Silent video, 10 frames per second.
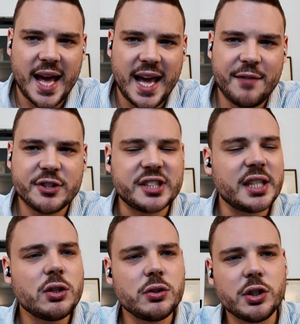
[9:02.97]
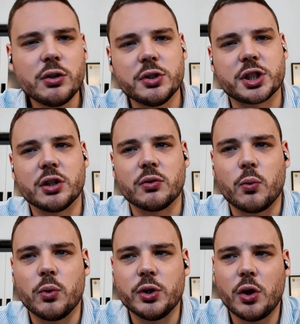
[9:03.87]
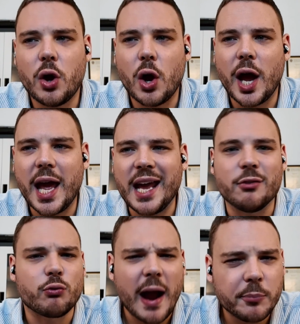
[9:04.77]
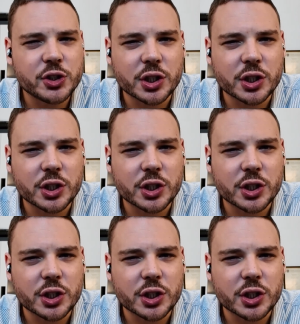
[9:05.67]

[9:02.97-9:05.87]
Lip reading: if a single use could enrapture